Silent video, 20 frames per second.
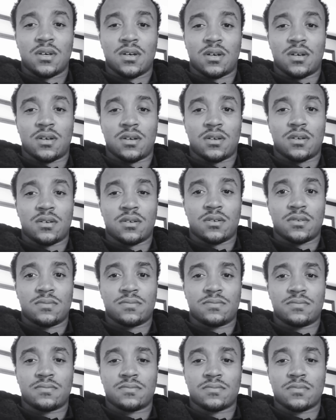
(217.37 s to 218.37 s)

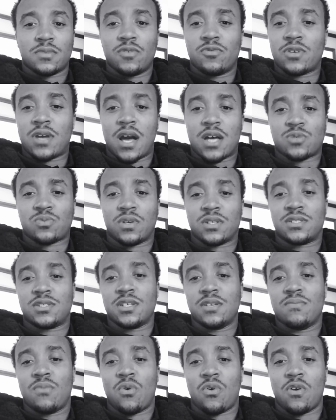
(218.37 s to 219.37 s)
If you guys want to
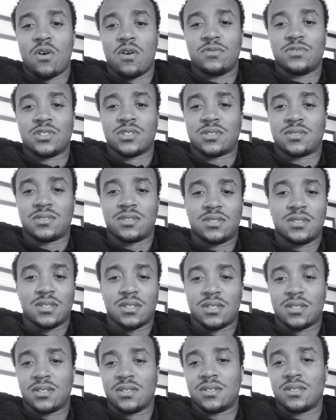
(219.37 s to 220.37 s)
see more of just
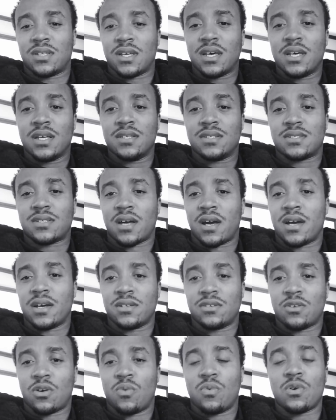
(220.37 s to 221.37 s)
the insight,
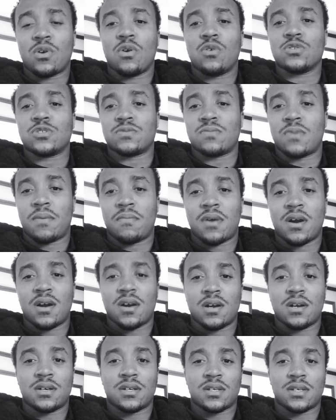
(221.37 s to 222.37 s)
what goes to my
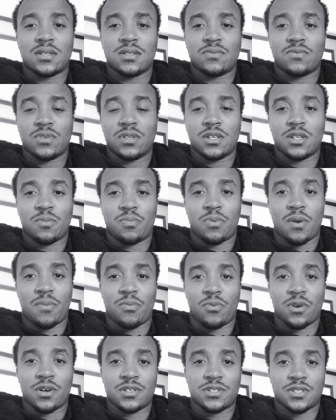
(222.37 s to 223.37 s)
mind and really the
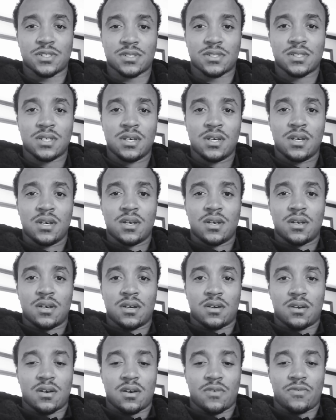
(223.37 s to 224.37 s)
preparation
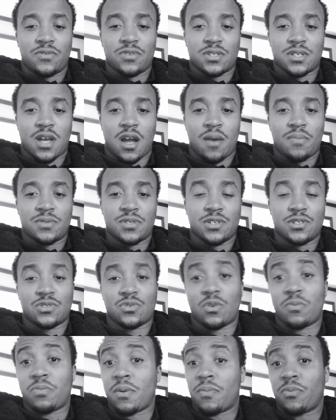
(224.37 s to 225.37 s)
for this competition
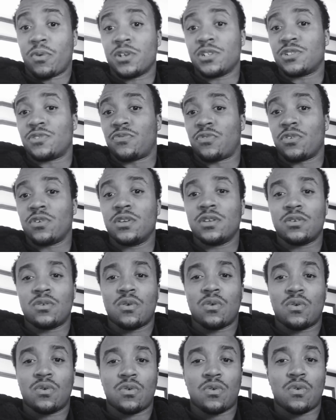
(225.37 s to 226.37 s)
or preparation for any
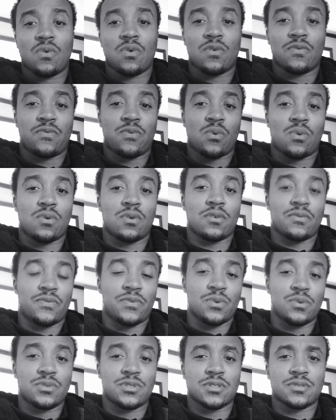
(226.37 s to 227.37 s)
goal going forward in the
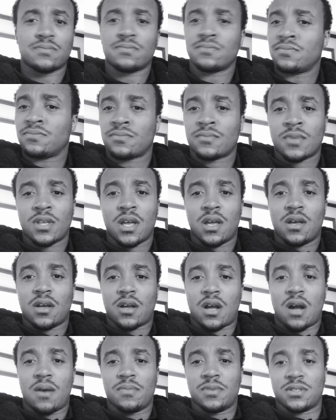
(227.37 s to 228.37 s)
future,
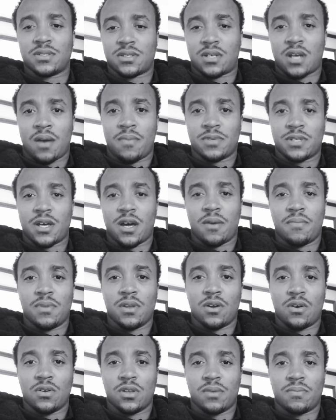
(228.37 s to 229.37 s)
comment down
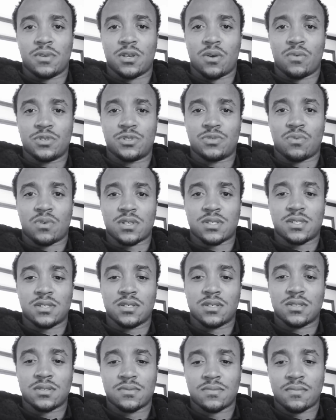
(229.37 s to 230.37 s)
below. Let me know what you want to
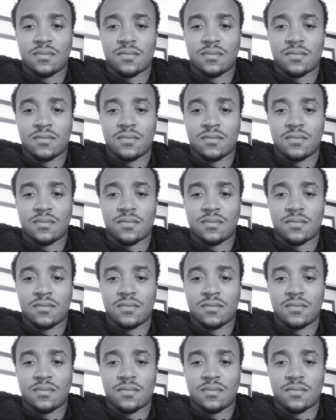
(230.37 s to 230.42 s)
see.